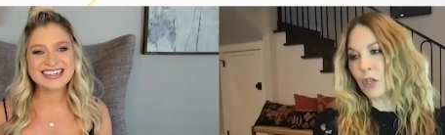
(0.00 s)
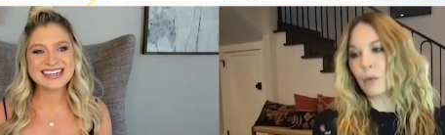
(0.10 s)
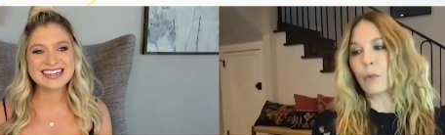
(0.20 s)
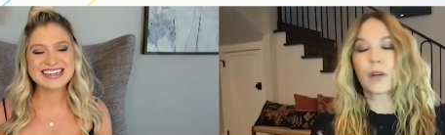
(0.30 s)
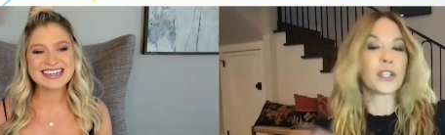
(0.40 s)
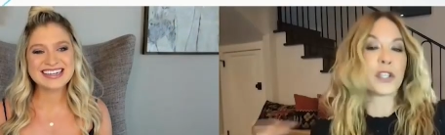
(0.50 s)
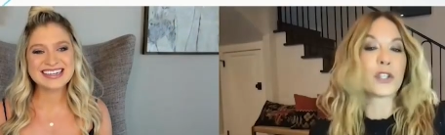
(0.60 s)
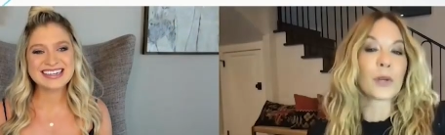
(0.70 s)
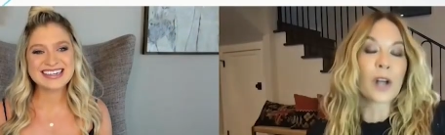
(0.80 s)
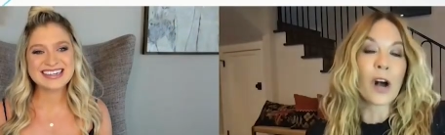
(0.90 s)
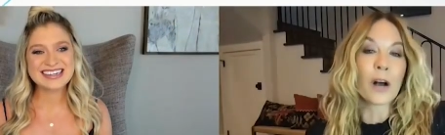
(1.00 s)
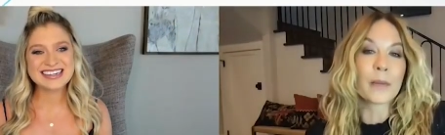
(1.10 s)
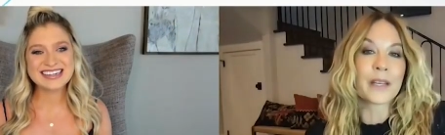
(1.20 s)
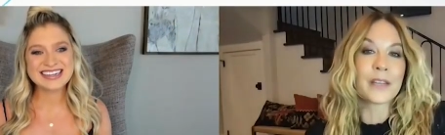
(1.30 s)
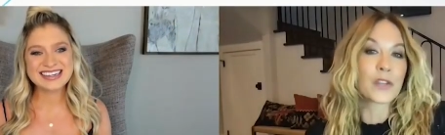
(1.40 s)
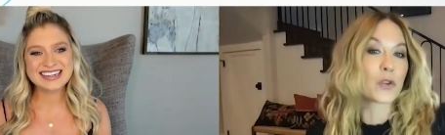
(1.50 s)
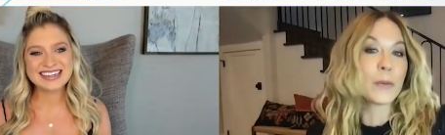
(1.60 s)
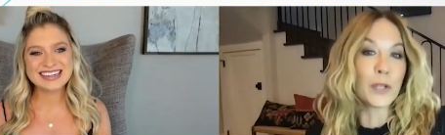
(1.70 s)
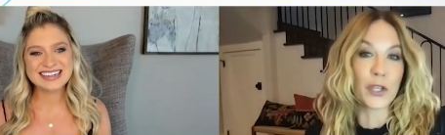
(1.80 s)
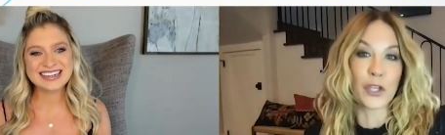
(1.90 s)
Speaker 1: you know, we wanted to do a comedy
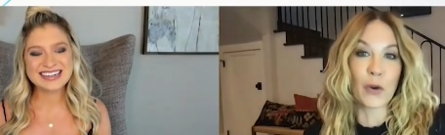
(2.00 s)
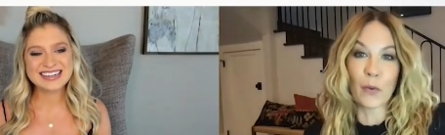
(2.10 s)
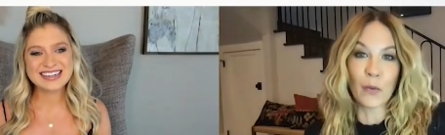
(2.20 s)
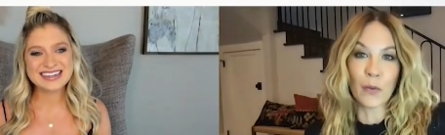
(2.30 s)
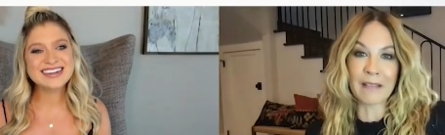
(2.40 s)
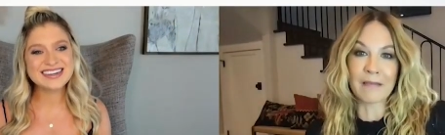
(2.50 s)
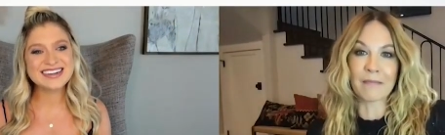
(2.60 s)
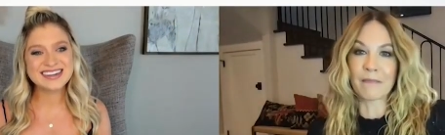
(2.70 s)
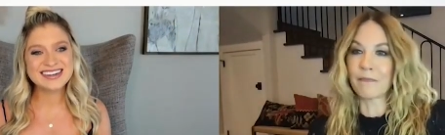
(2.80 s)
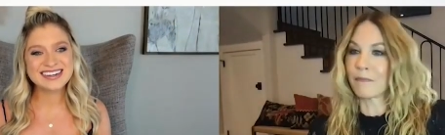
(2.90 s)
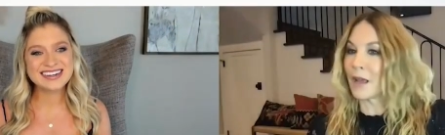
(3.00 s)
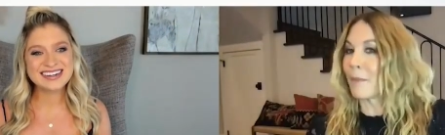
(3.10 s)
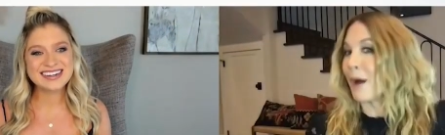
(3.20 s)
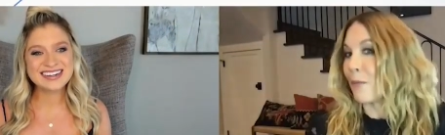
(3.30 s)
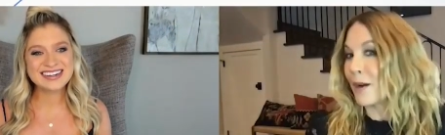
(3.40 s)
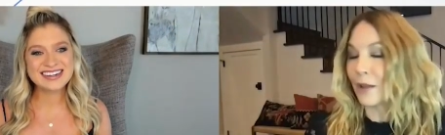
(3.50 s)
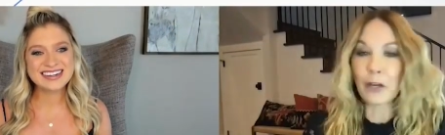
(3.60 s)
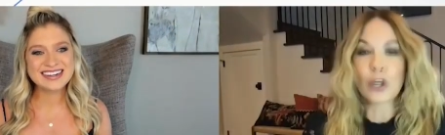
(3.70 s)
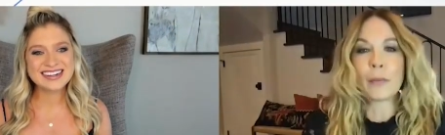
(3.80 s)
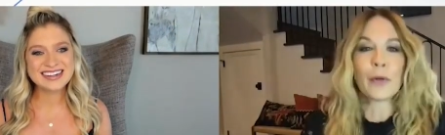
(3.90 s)
scripted show, like about marriage,
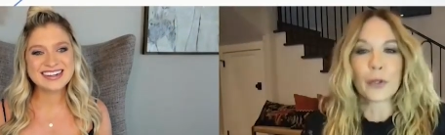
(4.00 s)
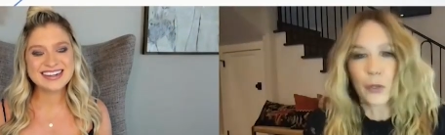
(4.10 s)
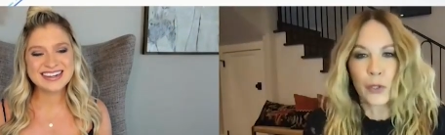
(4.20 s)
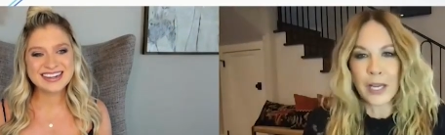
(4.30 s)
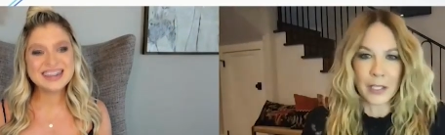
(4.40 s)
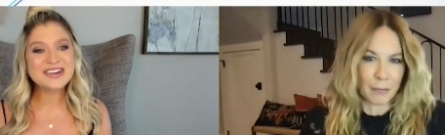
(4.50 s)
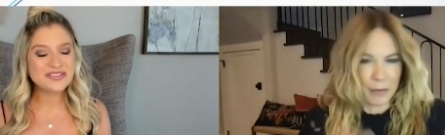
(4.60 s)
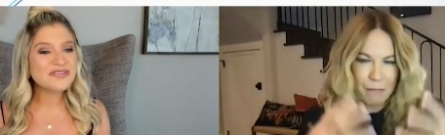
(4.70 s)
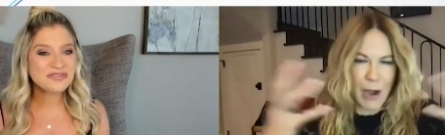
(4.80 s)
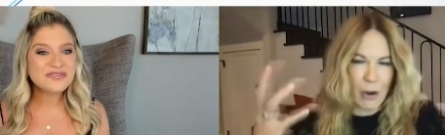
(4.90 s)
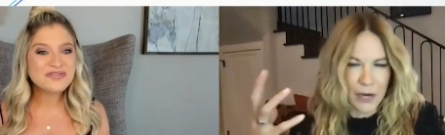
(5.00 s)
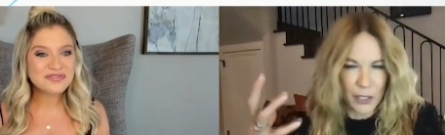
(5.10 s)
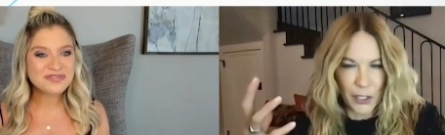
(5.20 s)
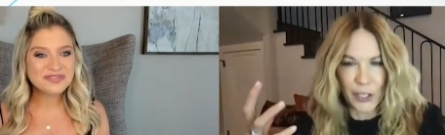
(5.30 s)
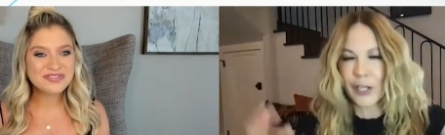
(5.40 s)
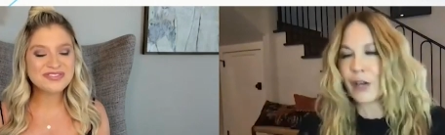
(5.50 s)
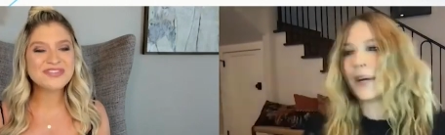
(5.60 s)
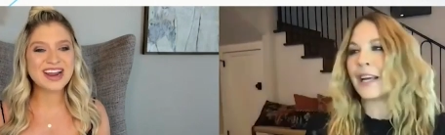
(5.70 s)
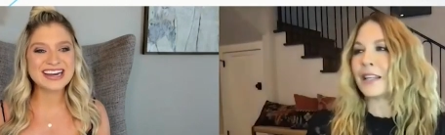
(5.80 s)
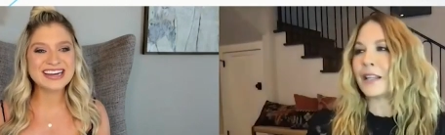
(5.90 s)
like curb your enthusiasm, but marriage, you know,
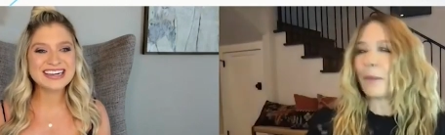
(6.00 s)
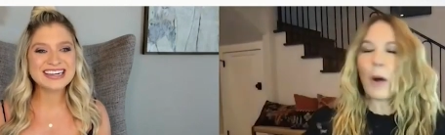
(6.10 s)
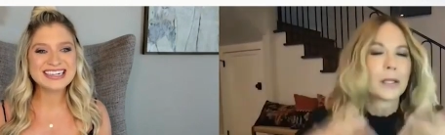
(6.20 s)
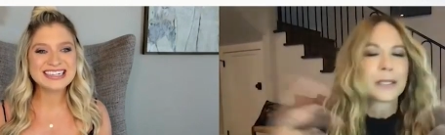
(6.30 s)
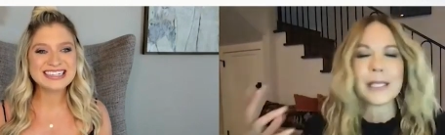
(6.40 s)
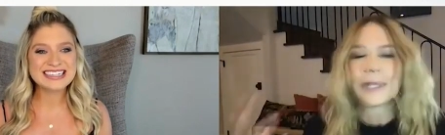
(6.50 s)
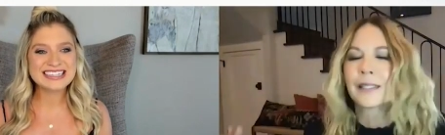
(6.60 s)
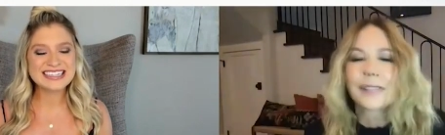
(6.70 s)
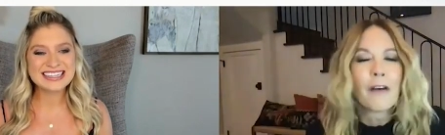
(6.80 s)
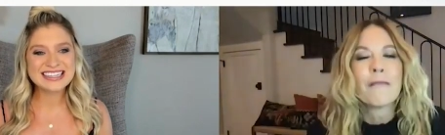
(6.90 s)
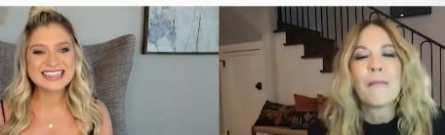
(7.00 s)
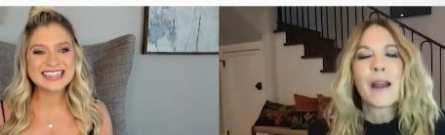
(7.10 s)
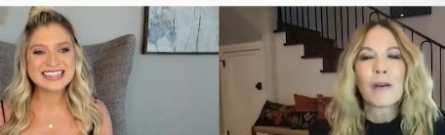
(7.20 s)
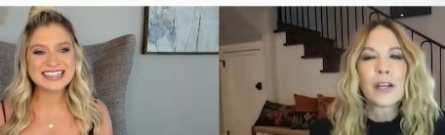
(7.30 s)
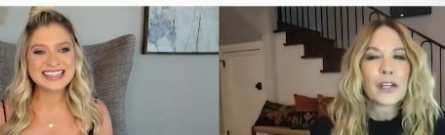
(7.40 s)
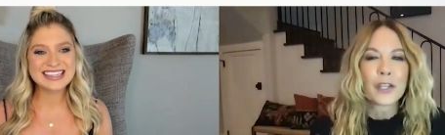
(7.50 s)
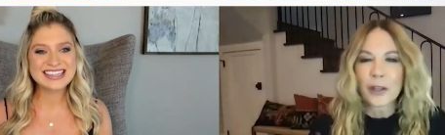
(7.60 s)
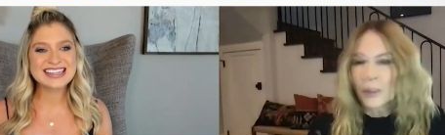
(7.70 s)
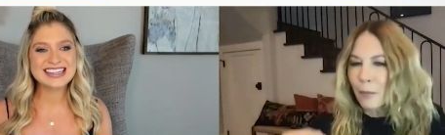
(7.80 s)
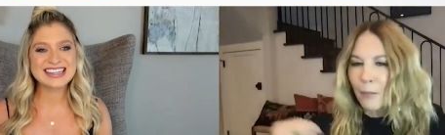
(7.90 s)
right. and the politics of marriage
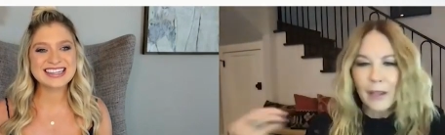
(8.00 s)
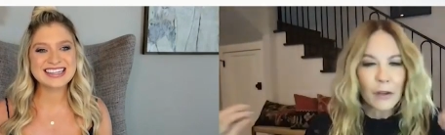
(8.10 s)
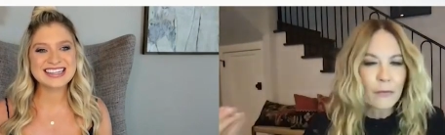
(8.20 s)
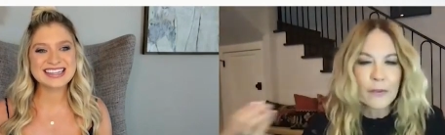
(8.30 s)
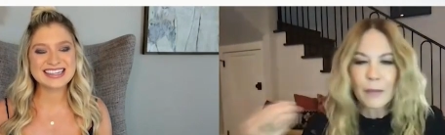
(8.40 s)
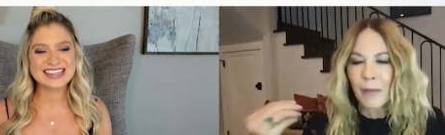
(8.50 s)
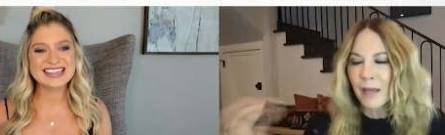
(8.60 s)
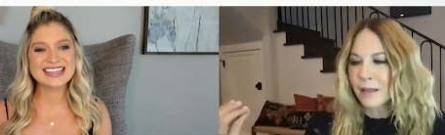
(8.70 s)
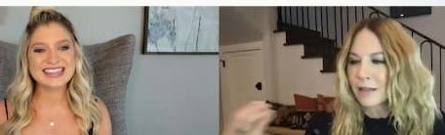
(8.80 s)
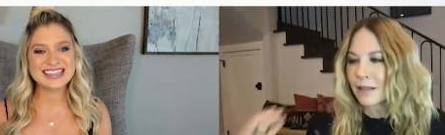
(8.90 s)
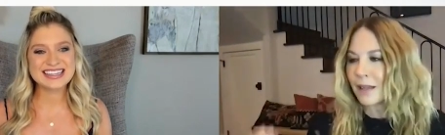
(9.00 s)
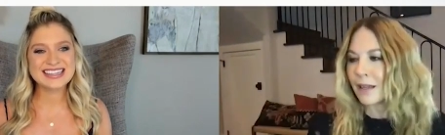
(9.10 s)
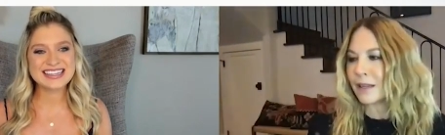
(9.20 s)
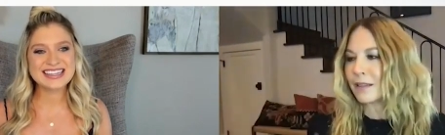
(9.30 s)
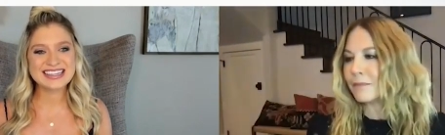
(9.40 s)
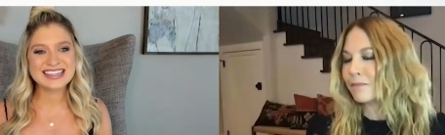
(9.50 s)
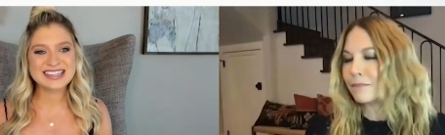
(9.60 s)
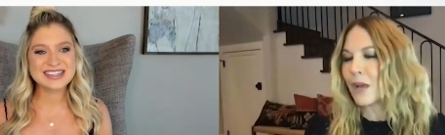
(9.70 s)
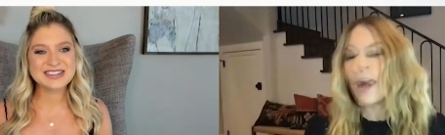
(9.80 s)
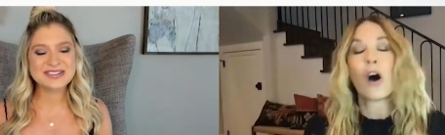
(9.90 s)
and the male, female, uh,
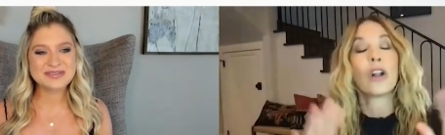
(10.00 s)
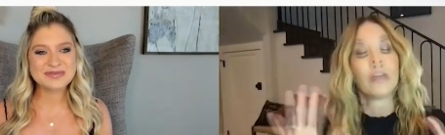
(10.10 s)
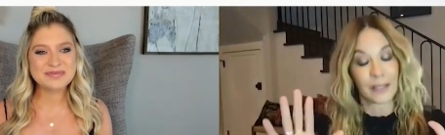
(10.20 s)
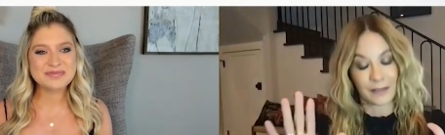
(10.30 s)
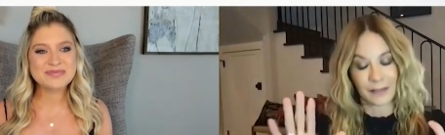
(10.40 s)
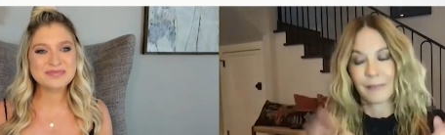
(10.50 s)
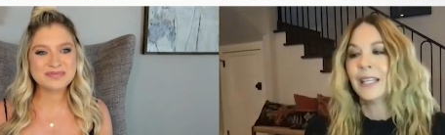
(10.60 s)
all of it.